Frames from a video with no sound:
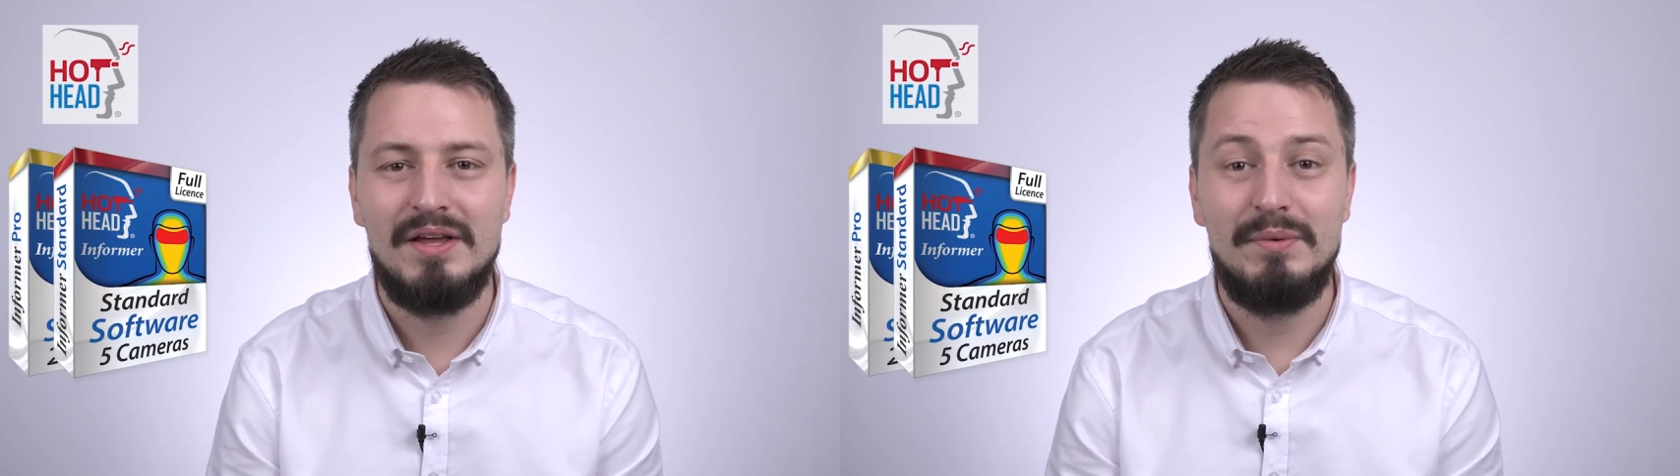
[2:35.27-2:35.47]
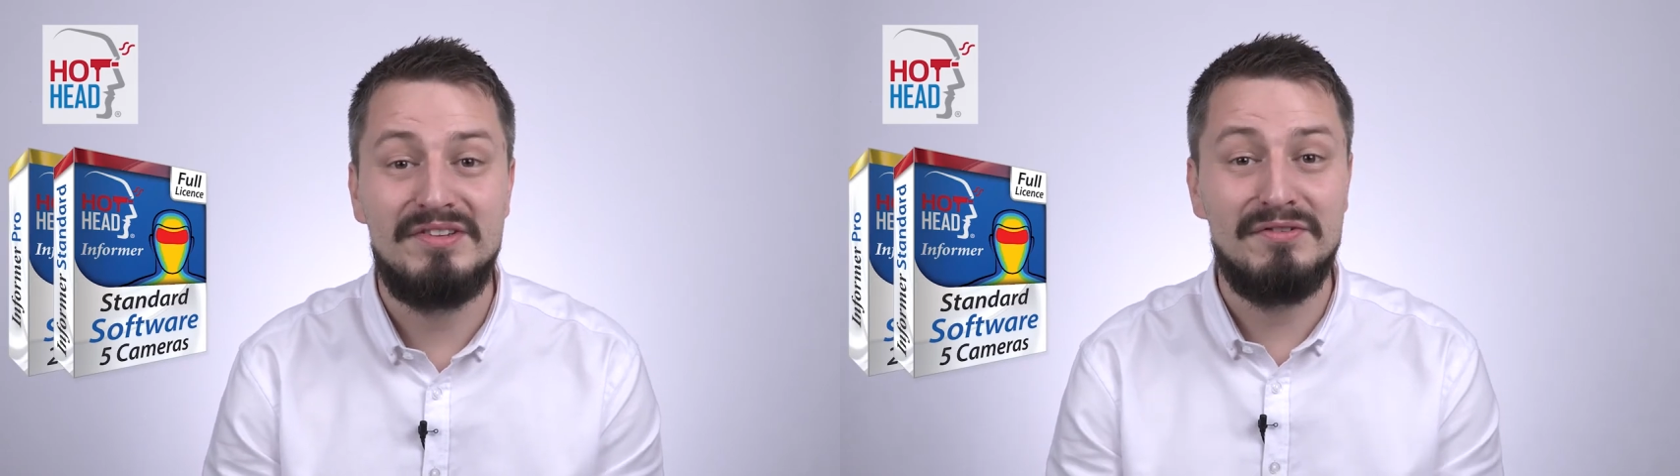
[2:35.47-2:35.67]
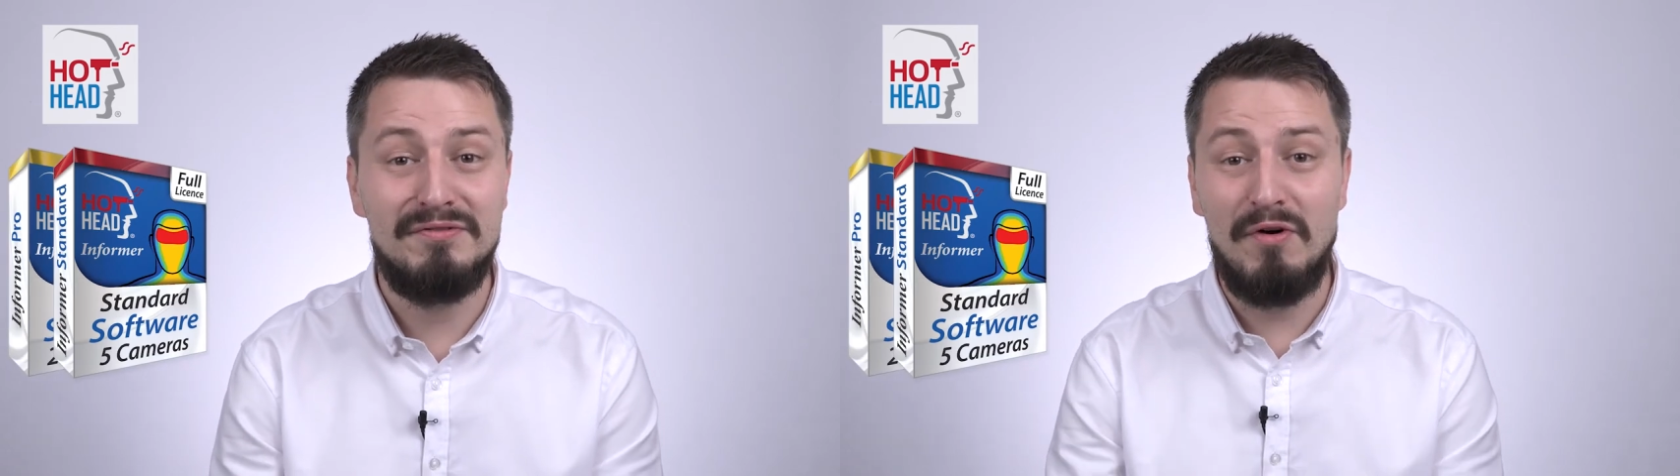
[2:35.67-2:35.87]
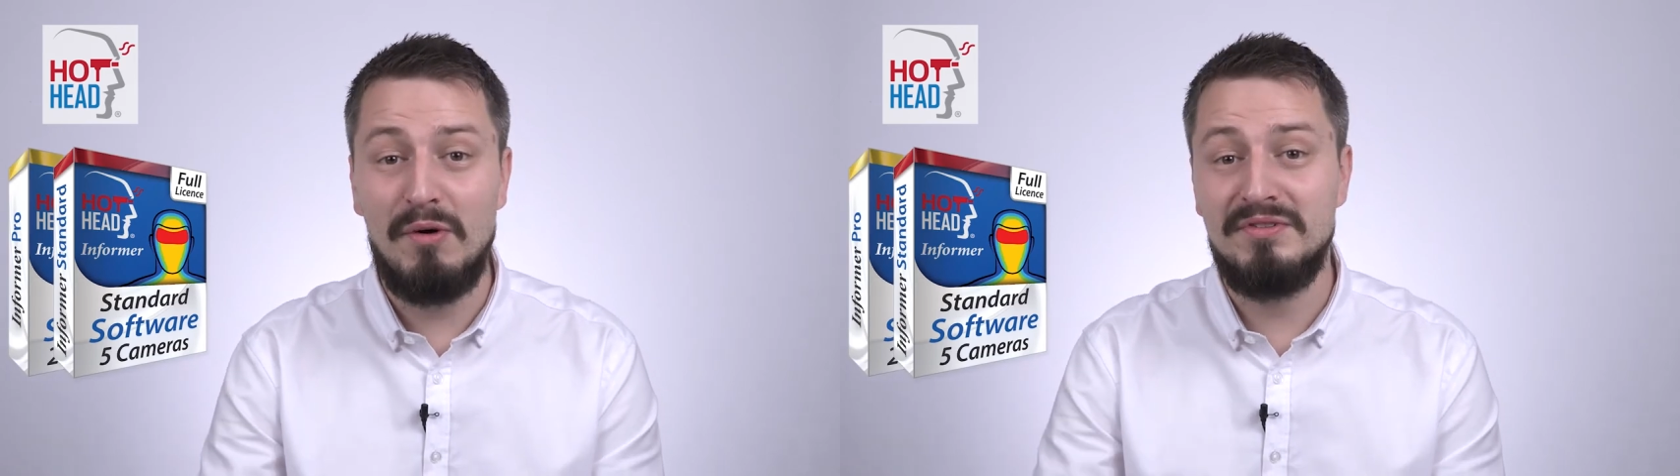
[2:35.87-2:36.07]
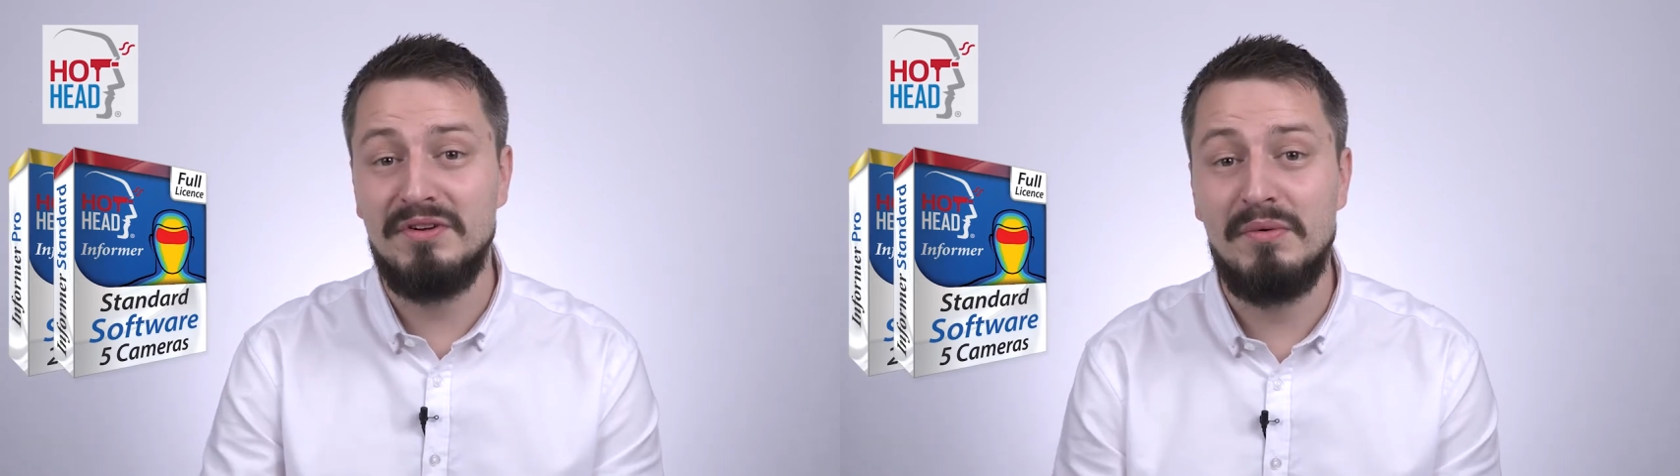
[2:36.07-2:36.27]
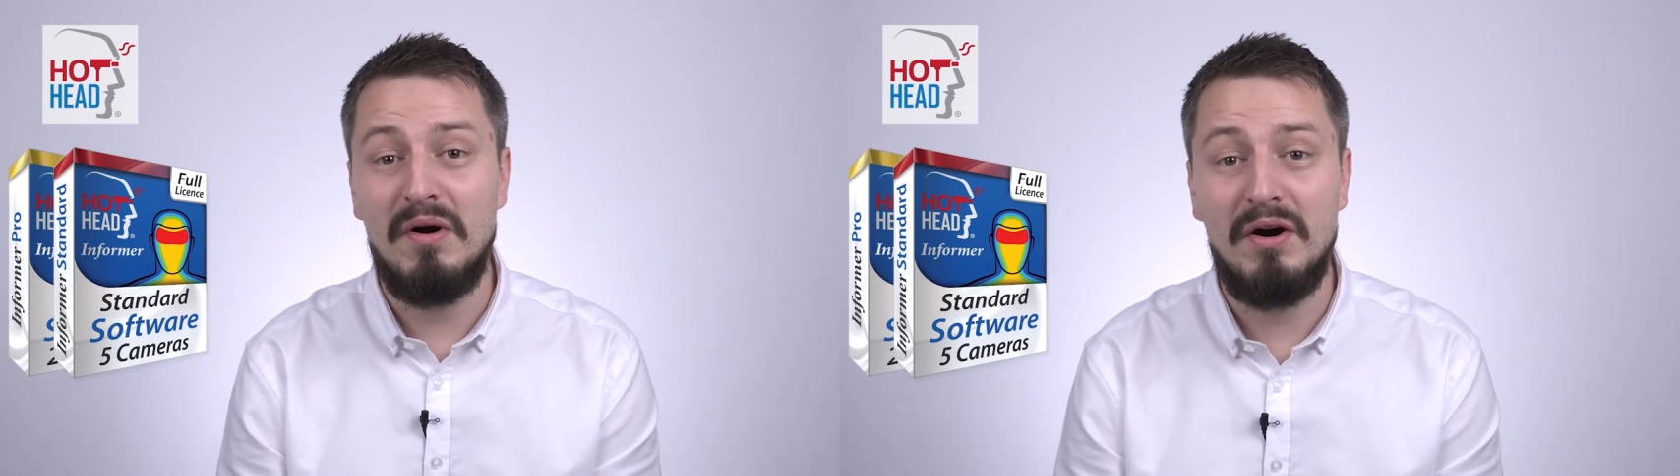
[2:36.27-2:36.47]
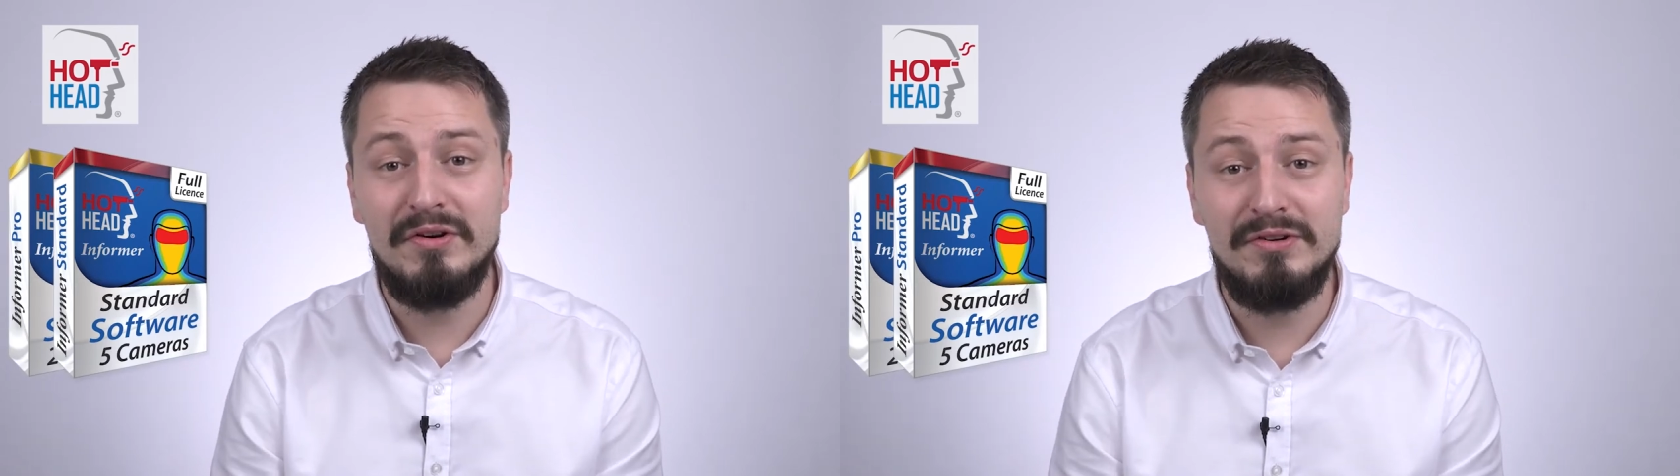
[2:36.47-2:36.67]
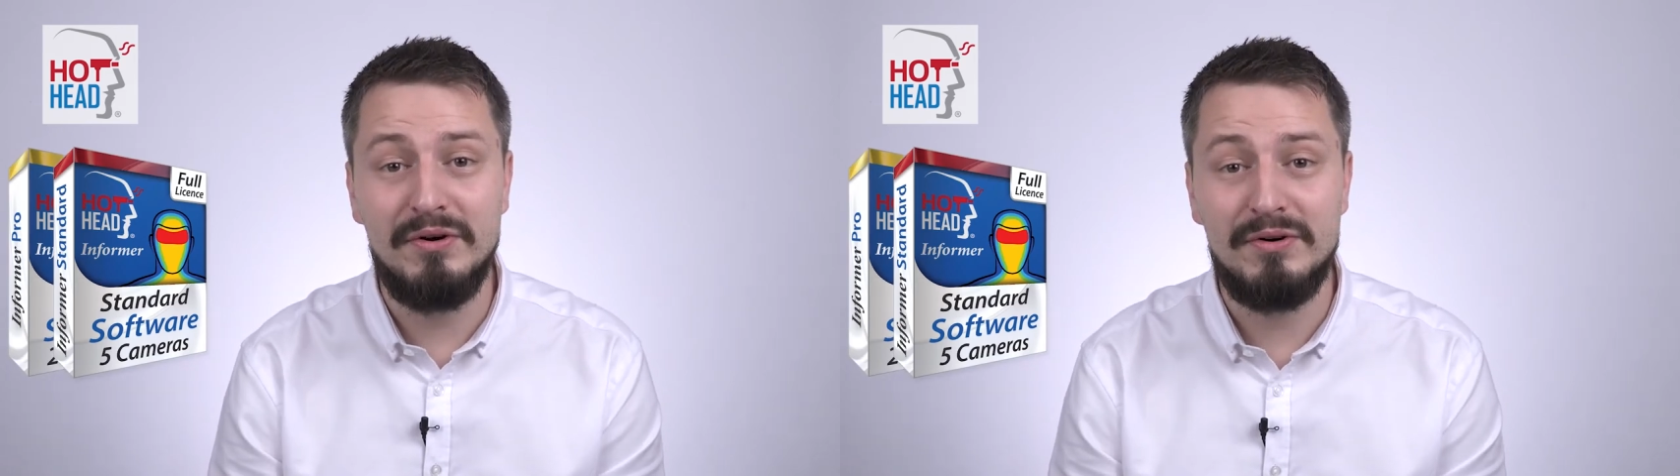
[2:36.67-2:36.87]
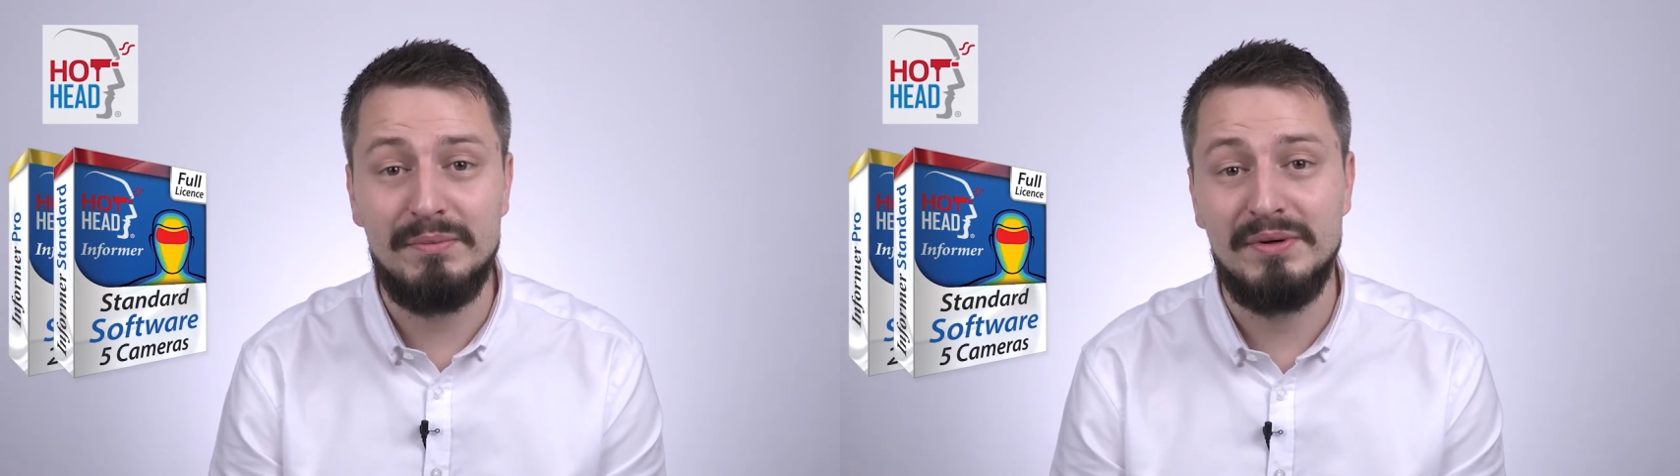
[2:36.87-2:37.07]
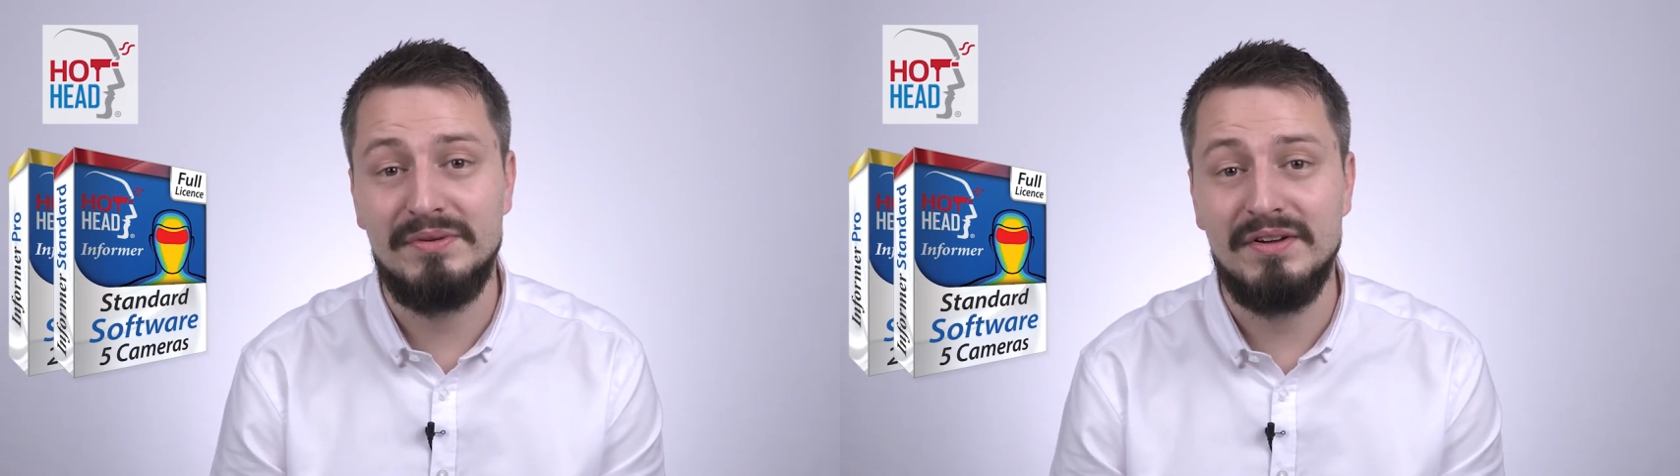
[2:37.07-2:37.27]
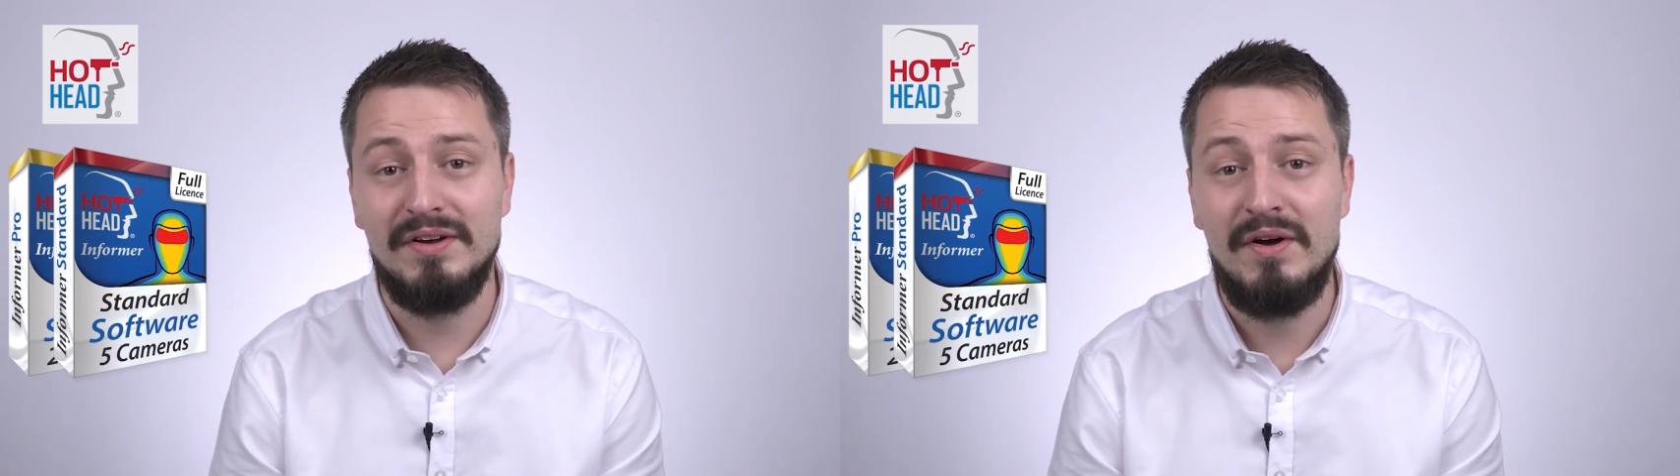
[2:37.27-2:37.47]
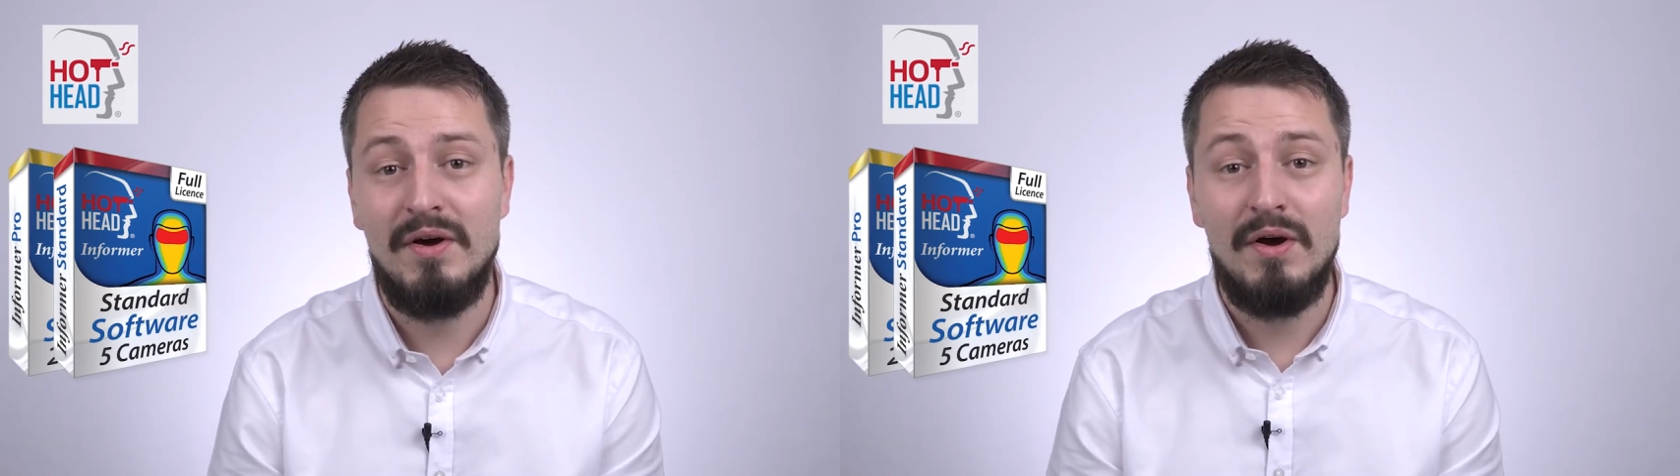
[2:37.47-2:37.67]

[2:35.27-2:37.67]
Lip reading: which informs you on your computer